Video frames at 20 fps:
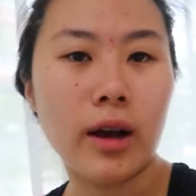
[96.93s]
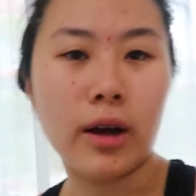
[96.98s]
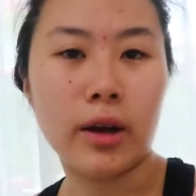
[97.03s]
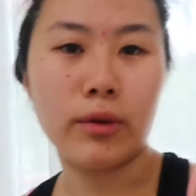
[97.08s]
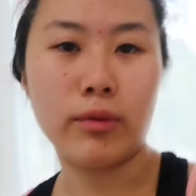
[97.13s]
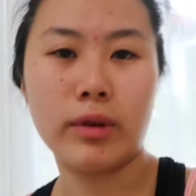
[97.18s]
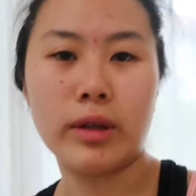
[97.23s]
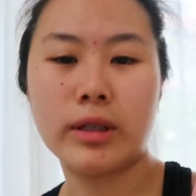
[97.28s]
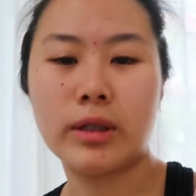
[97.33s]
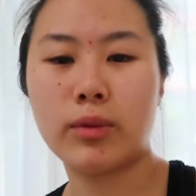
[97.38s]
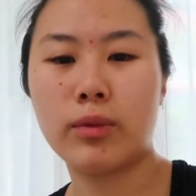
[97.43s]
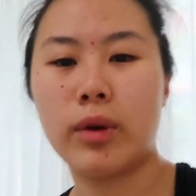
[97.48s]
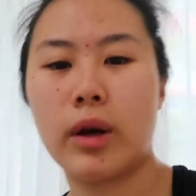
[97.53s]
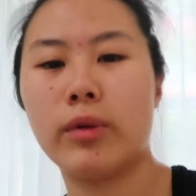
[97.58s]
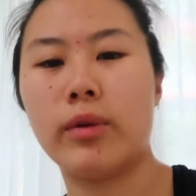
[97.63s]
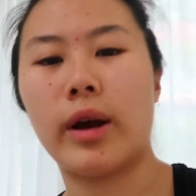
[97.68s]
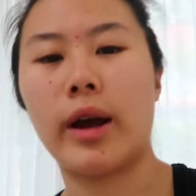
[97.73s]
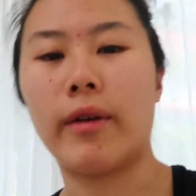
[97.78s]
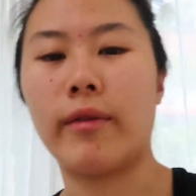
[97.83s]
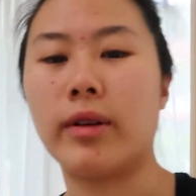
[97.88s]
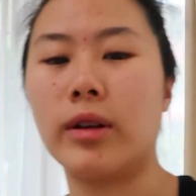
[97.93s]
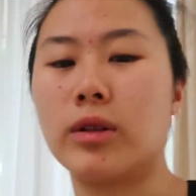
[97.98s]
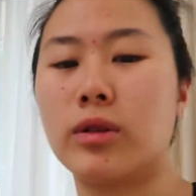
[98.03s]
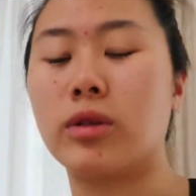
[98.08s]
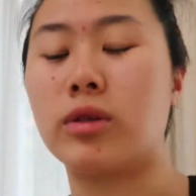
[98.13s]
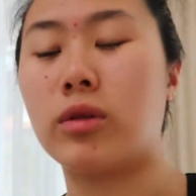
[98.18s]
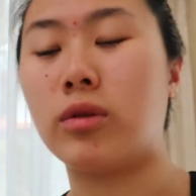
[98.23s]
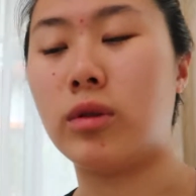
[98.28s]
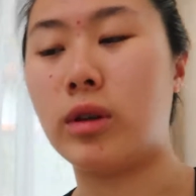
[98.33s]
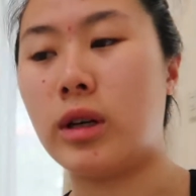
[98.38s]
The reason why we're having it
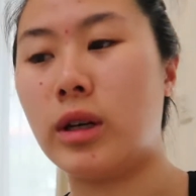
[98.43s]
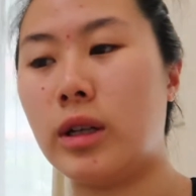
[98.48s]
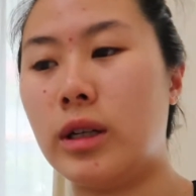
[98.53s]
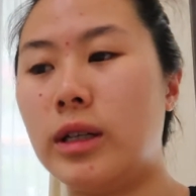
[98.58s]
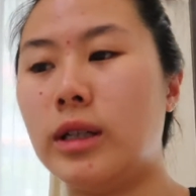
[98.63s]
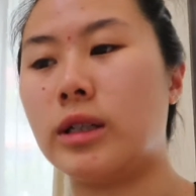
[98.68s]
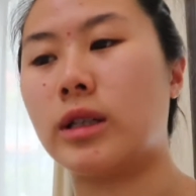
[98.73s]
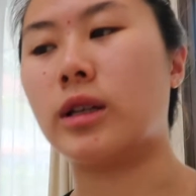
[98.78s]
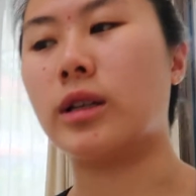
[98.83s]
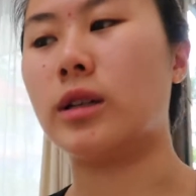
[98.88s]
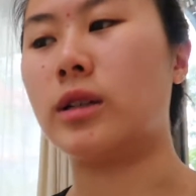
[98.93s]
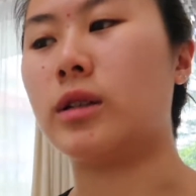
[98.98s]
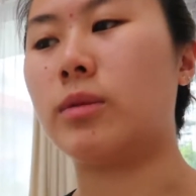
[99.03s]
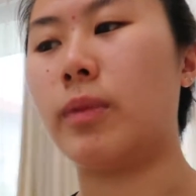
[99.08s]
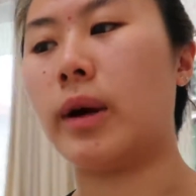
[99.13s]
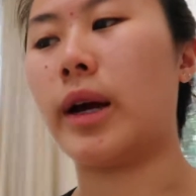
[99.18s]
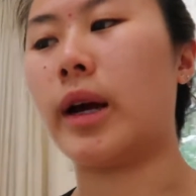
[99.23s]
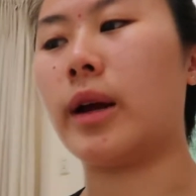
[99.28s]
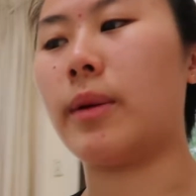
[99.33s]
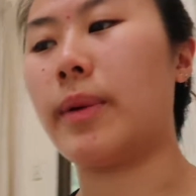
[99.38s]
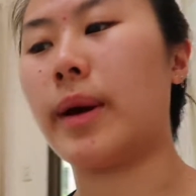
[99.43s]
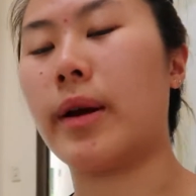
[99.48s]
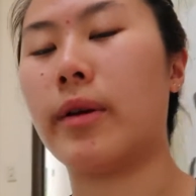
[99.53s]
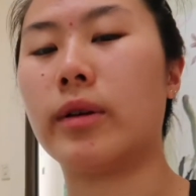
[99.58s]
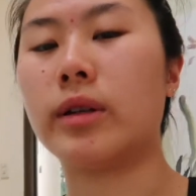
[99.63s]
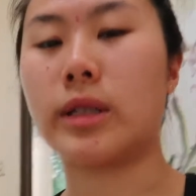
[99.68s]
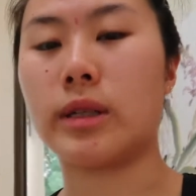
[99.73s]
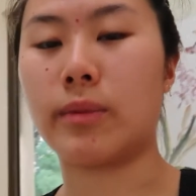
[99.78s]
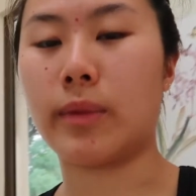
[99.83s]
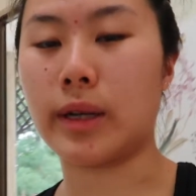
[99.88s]
so early is because my
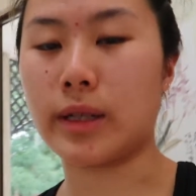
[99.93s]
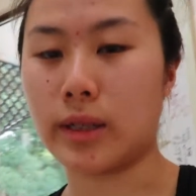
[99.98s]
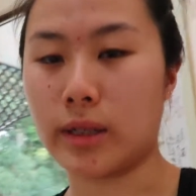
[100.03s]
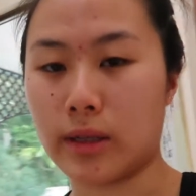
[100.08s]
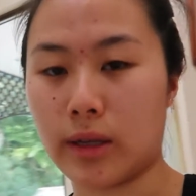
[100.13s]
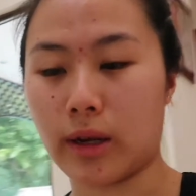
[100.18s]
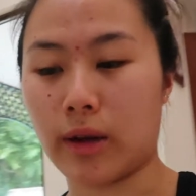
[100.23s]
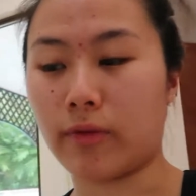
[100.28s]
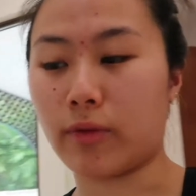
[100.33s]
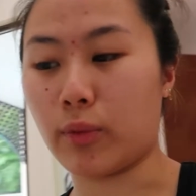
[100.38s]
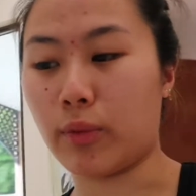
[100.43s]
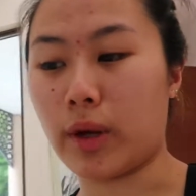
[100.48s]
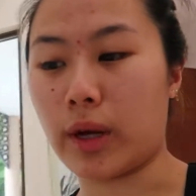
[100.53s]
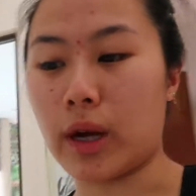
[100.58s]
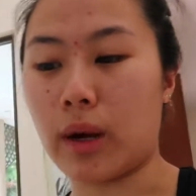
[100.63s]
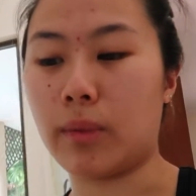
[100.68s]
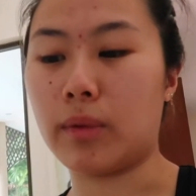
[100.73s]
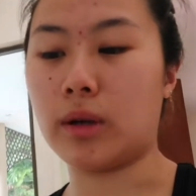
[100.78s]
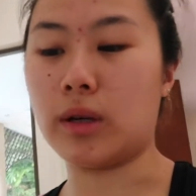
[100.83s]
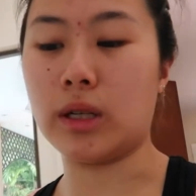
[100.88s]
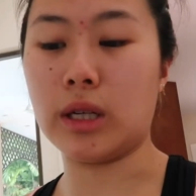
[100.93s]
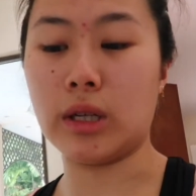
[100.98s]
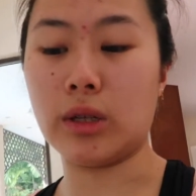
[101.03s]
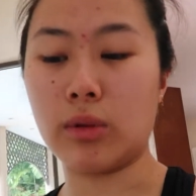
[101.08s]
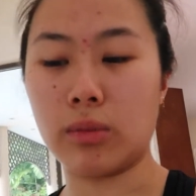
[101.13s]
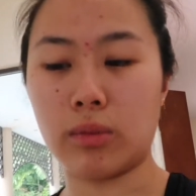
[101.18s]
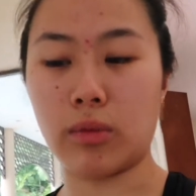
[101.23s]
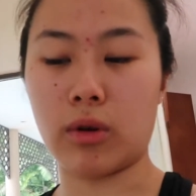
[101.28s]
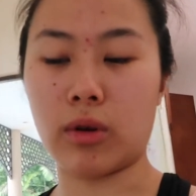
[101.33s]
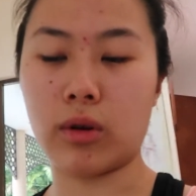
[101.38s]
parents and my sister have to wake up early
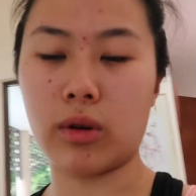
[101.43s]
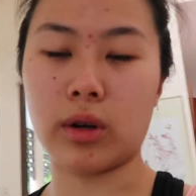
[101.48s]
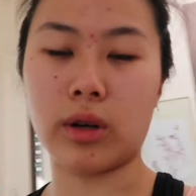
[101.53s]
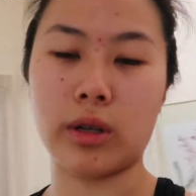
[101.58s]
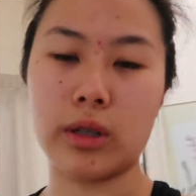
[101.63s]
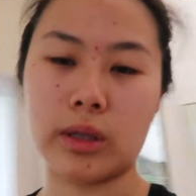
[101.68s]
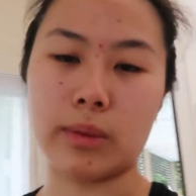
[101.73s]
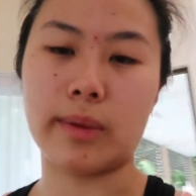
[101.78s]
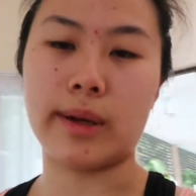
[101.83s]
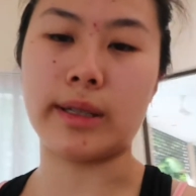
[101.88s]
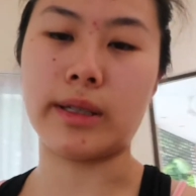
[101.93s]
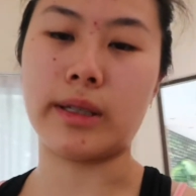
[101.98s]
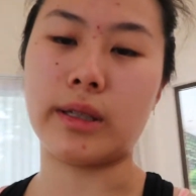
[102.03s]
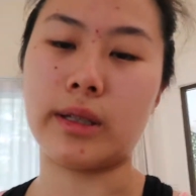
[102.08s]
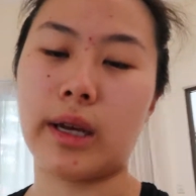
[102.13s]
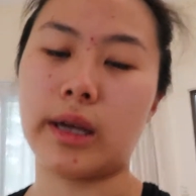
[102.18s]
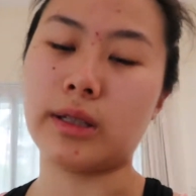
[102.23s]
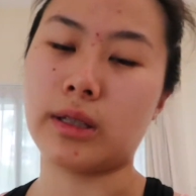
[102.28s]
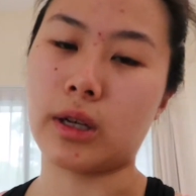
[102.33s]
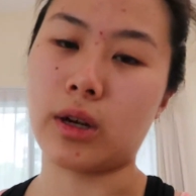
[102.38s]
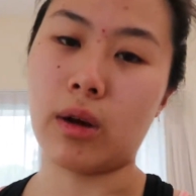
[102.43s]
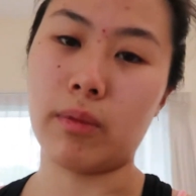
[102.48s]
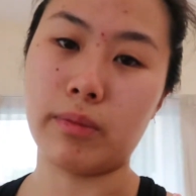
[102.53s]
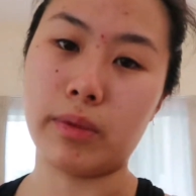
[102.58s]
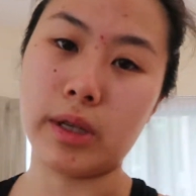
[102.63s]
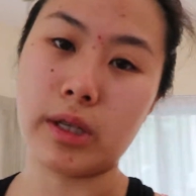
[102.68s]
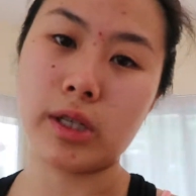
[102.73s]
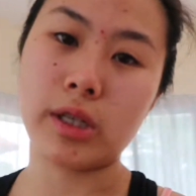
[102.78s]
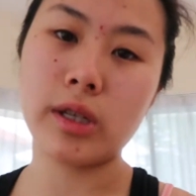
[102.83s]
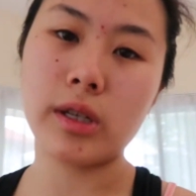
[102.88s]
tomorrow because my sister has a
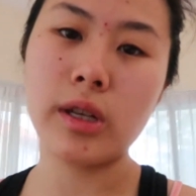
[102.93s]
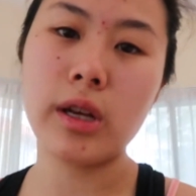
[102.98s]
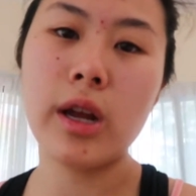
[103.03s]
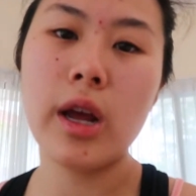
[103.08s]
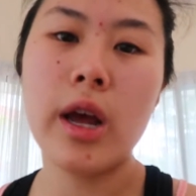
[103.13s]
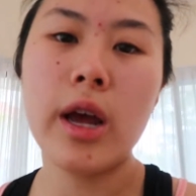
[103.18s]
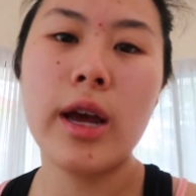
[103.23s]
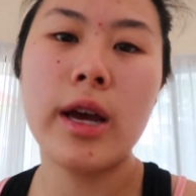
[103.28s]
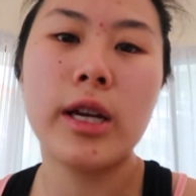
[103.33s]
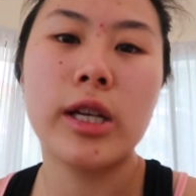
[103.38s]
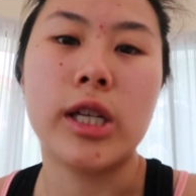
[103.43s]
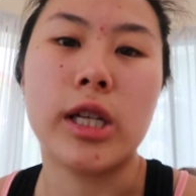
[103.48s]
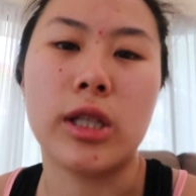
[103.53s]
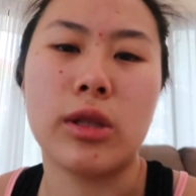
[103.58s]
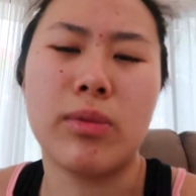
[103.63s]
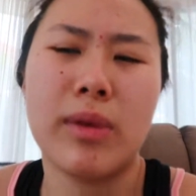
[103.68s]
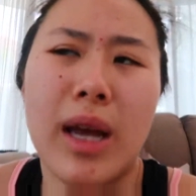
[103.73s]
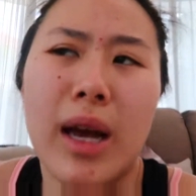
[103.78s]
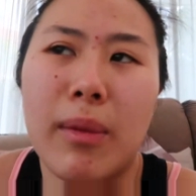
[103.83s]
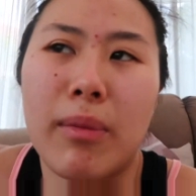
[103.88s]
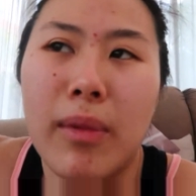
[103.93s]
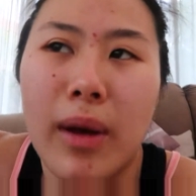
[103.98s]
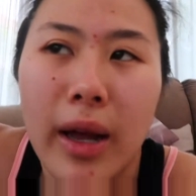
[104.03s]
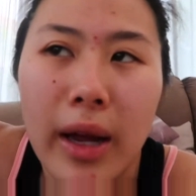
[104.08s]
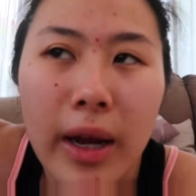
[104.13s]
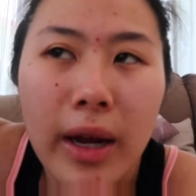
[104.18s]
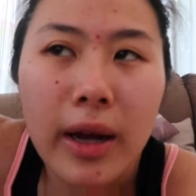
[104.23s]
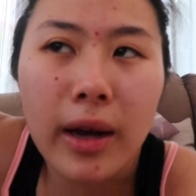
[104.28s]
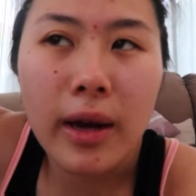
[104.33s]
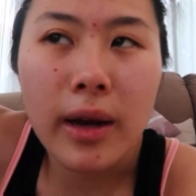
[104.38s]
competition. She has to be up
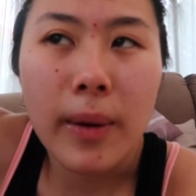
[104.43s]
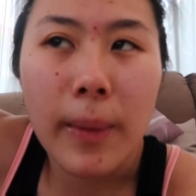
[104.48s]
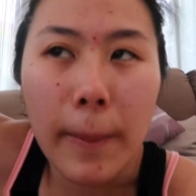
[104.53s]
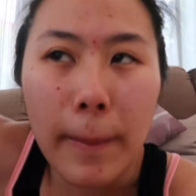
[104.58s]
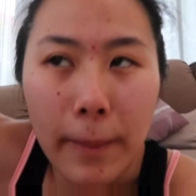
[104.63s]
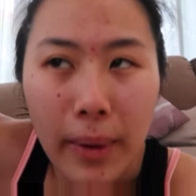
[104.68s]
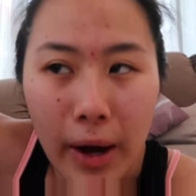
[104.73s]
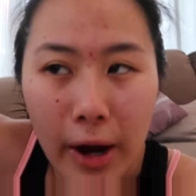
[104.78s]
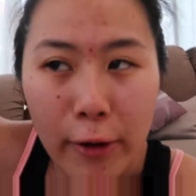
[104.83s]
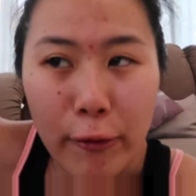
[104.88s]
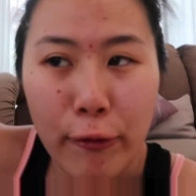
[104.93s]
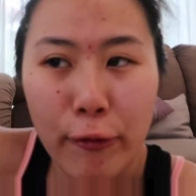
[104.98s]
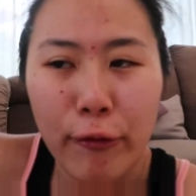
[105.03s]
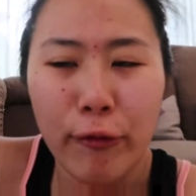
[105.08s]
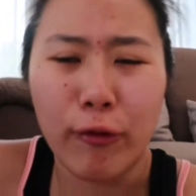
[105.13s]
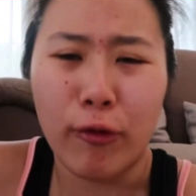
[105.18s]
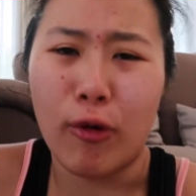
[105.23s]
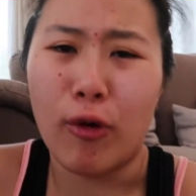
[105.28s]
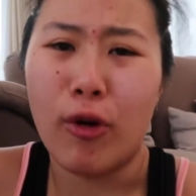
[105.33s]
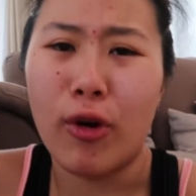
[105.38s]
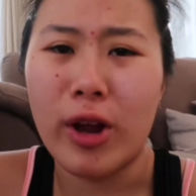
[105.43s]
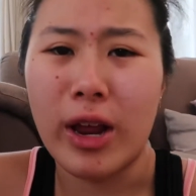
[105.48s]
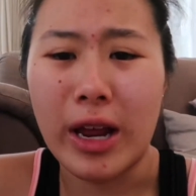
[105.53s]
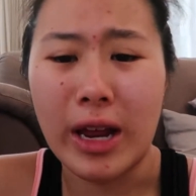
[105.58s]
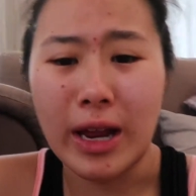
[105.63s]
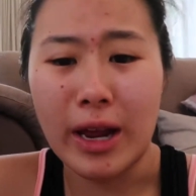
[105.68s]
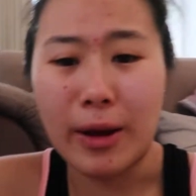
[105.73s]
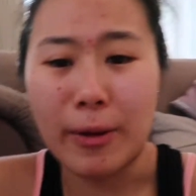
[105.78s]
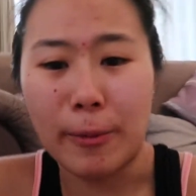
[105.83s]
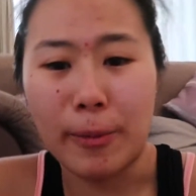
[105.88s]
like by 4
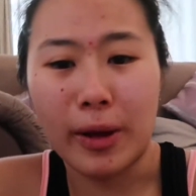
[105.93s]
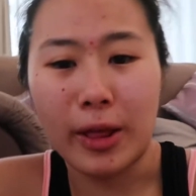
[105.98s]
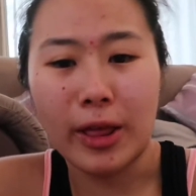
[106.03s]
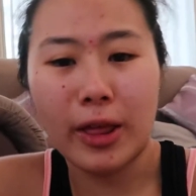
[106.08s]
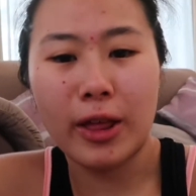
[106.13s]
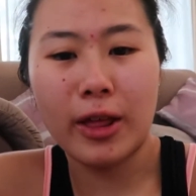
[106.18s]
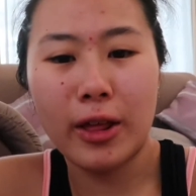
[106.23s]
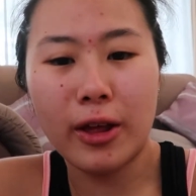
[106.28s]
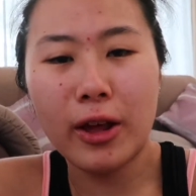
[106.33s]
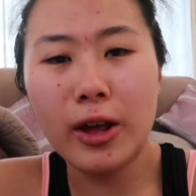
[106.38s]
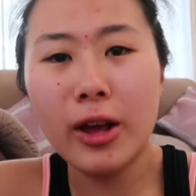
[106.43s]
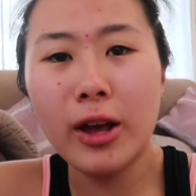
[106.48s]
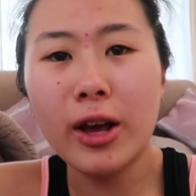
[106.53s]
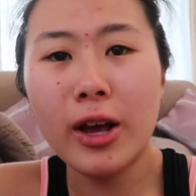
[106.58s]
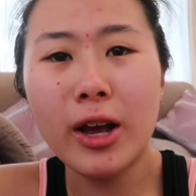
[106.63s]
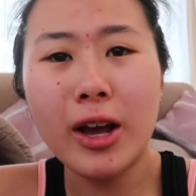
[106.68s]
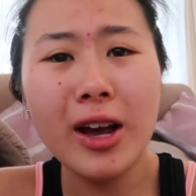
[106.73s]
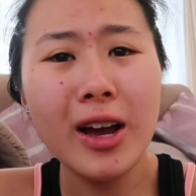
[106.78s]
a.m. I think.